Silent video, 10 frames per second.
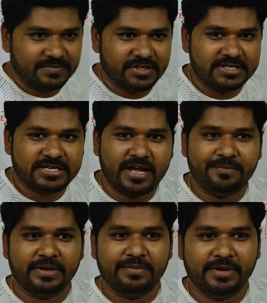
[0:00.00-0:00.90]
Just I
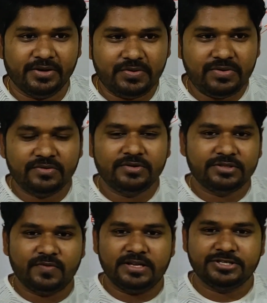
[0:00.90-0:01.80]
am giving
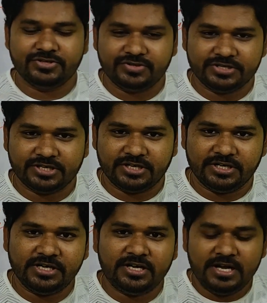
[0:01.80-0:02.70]
you one situation
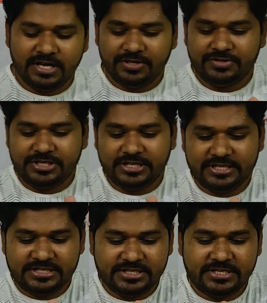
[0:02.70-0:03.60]
here. You see
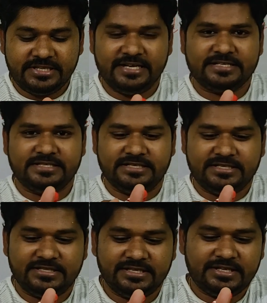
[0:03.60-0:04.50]
this is the thick
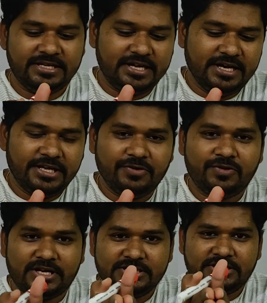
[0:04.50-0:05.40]
sheet.
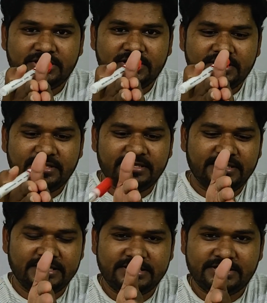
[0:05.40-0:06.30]
You consider
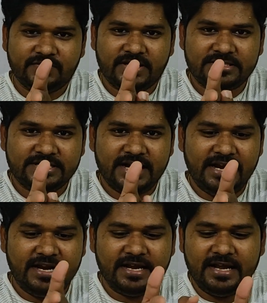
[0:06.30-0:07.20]
this is one
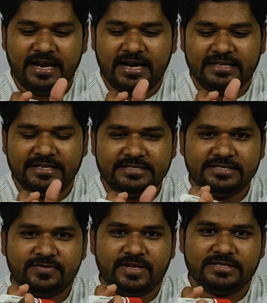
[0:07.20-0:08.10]
side and this
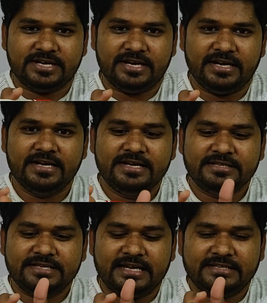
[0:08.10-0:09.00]
is one side.
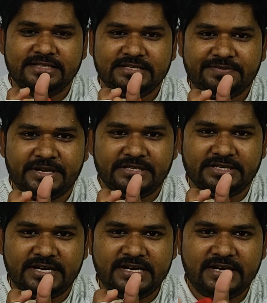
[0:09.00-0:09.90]
Charges
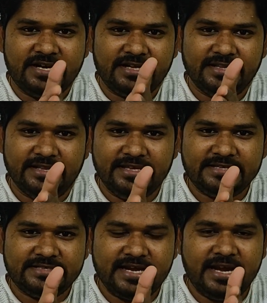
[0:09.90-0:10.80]
present
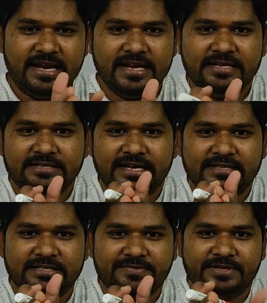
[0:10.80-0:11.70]
this side,
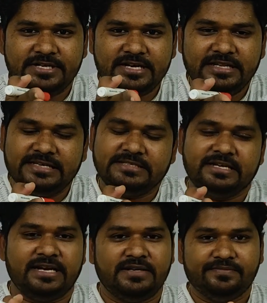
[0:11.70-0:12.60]
charges present this
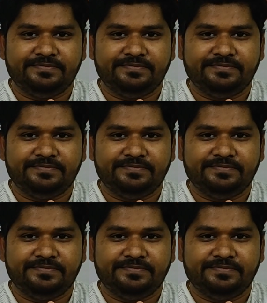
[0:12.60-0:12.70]
side.